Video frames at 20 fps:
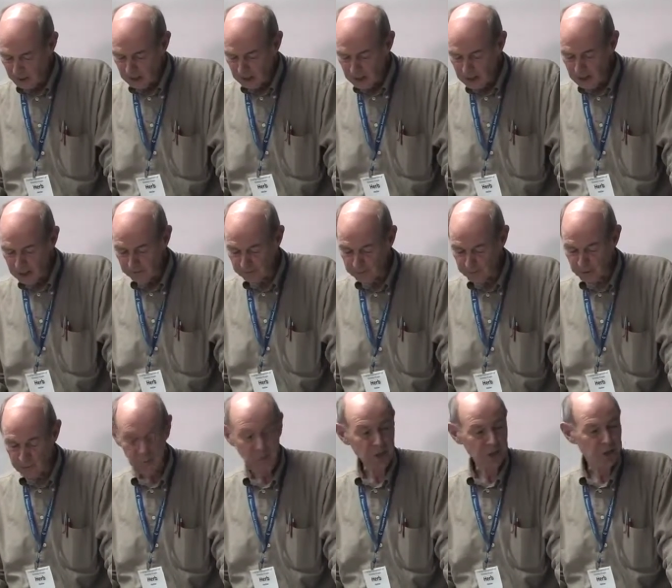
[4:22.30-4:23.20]
He
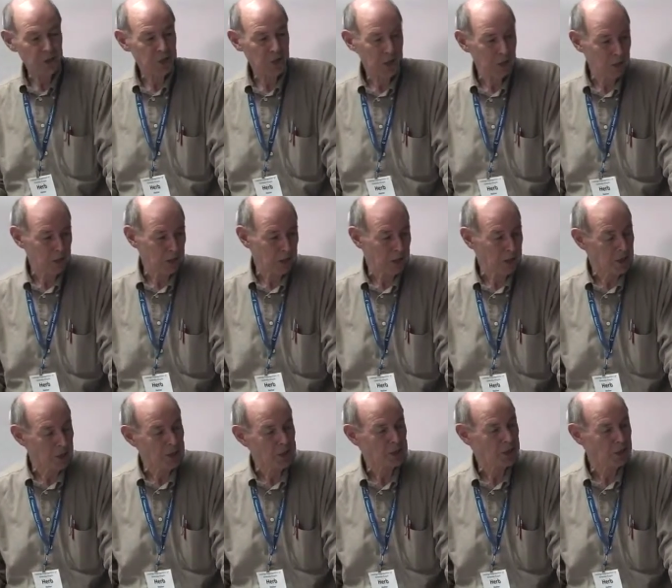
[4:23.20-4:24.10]
affirmed that
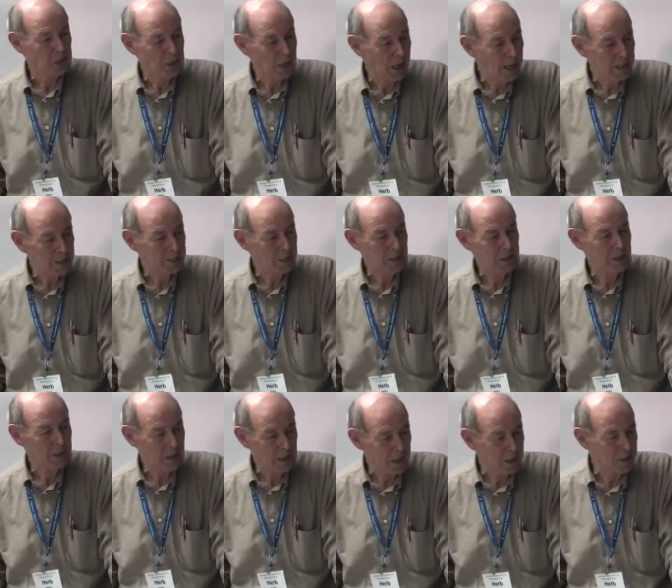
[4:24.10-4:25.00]
charity is not an
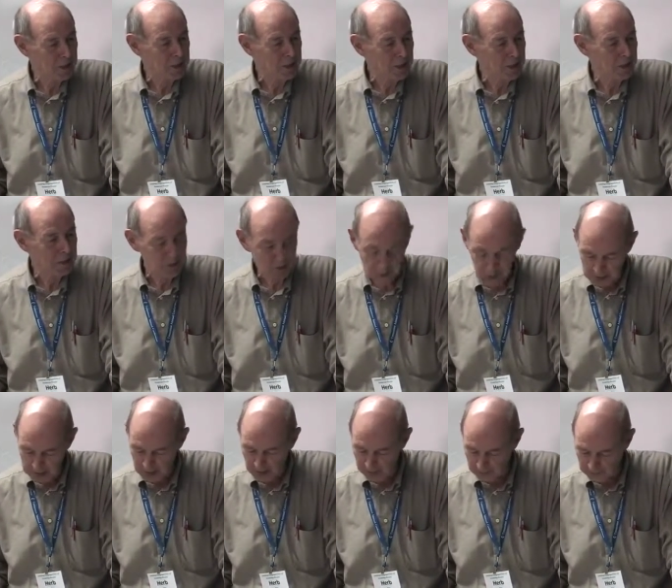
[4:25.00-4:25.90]
end in
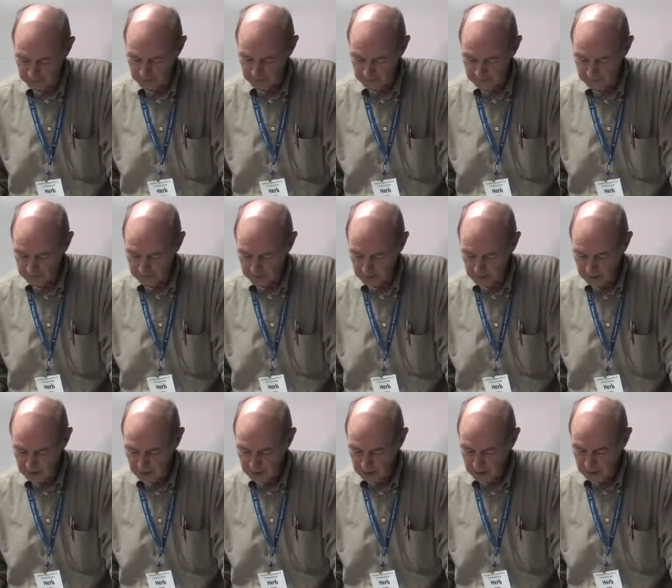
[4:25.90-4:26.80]
itself.
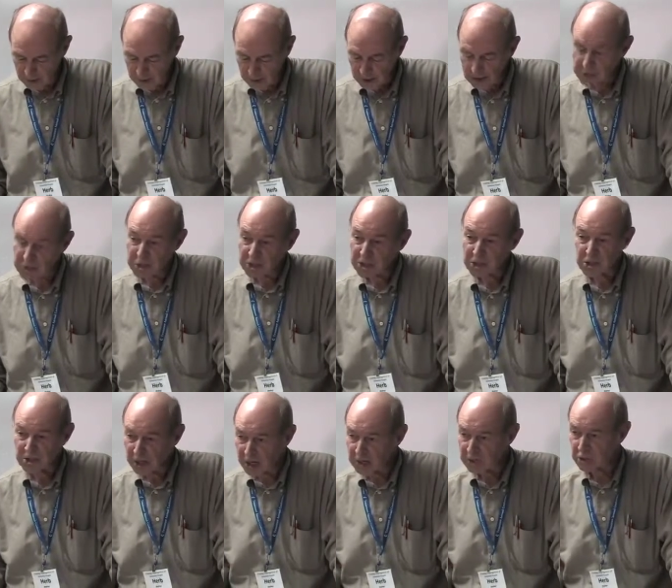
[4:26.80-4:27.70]
It's
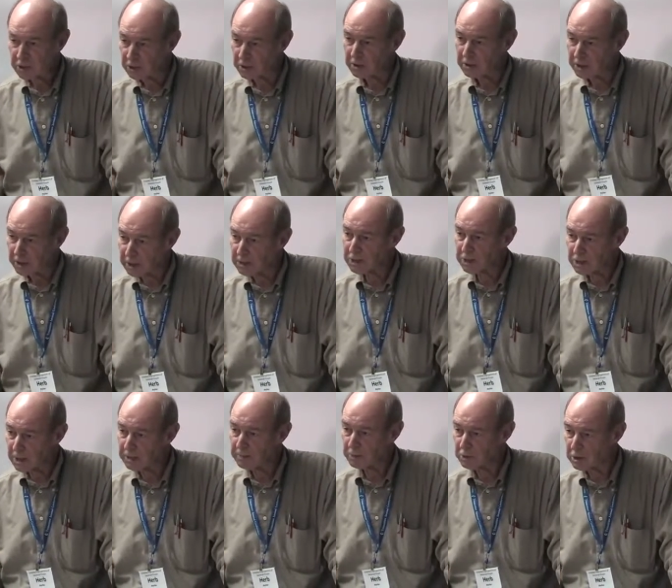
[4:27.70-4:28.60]
essential in
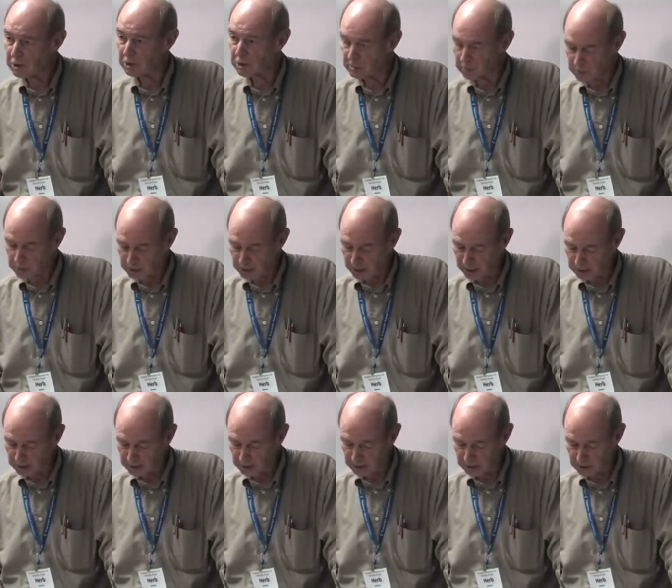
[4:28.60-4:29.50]
some
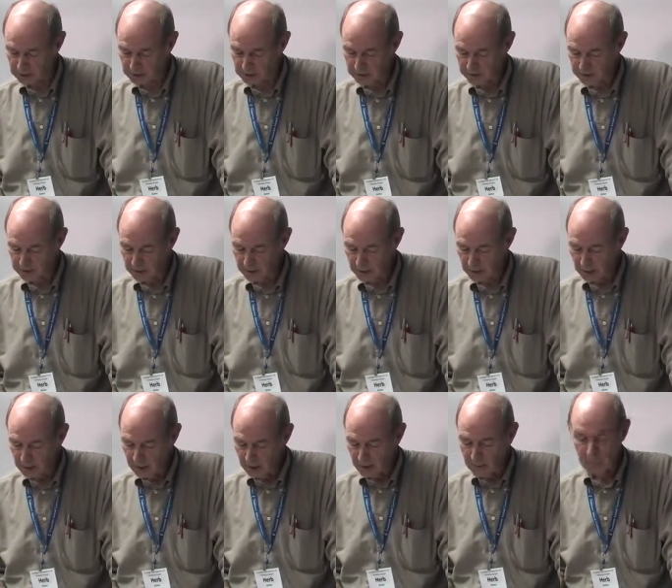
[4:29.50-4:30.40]
circumstances,
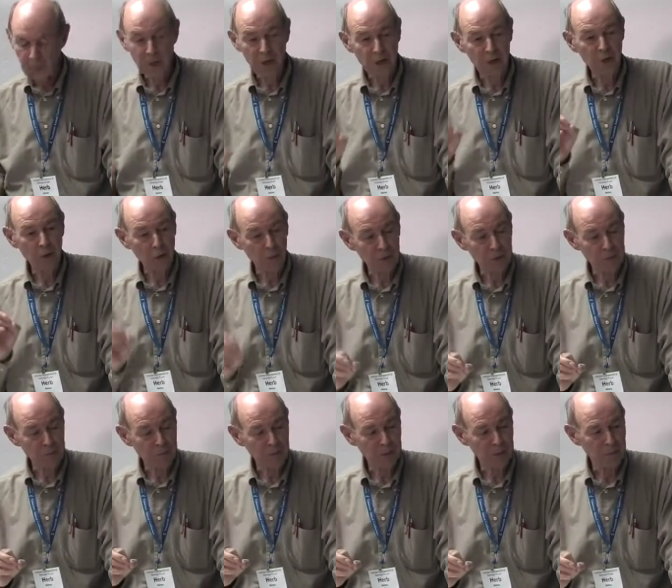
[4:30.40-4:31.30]
but he
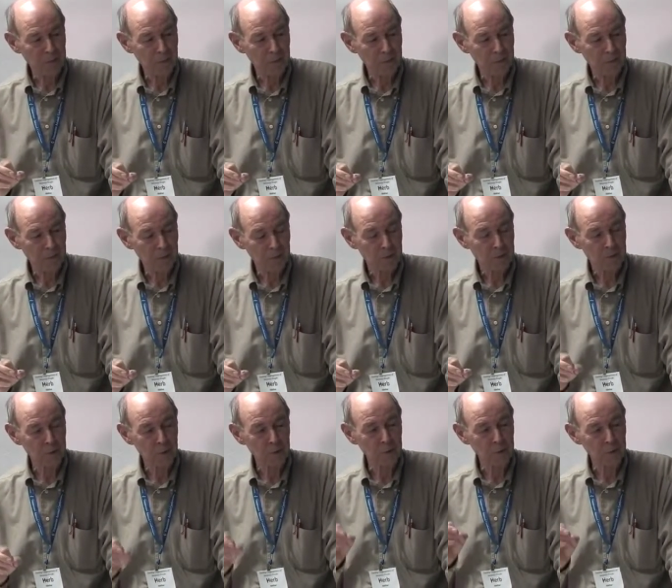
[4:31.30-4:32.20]
urged people
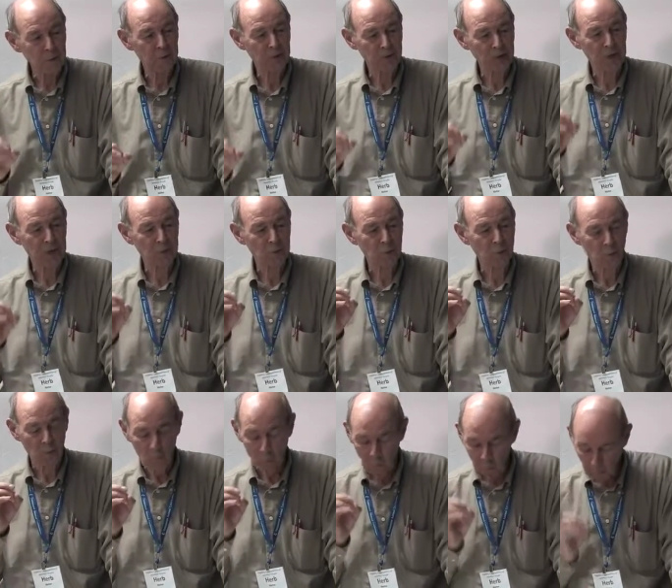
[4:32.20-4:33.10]
to do things
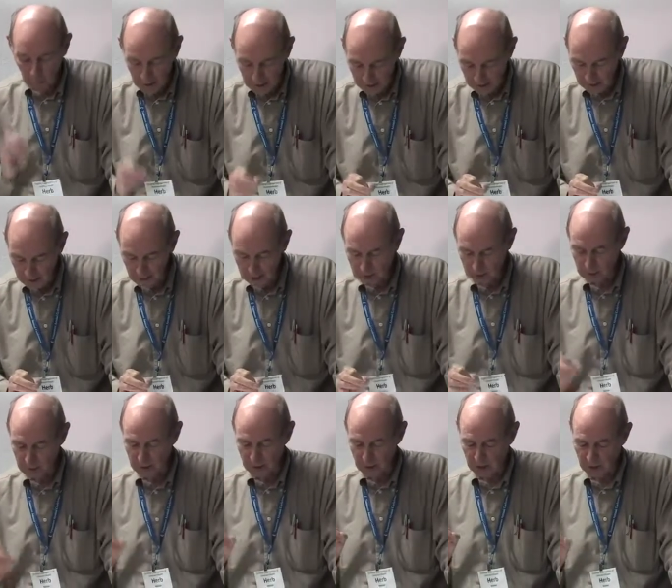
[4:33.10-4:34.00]
with
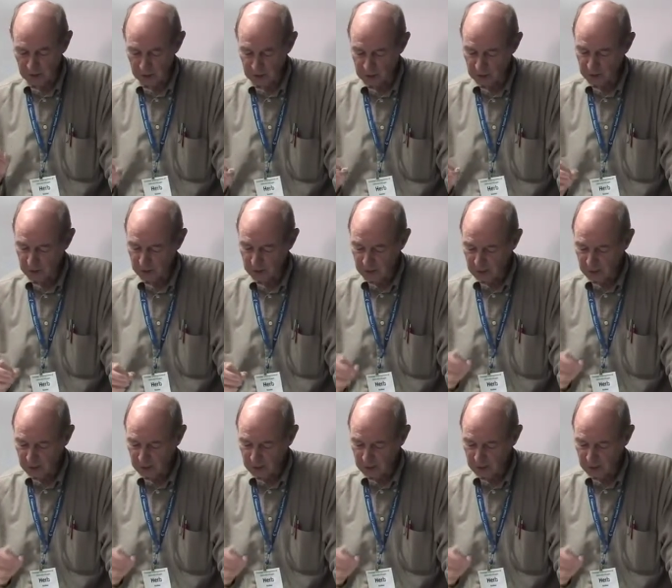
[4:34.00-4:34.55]
to urge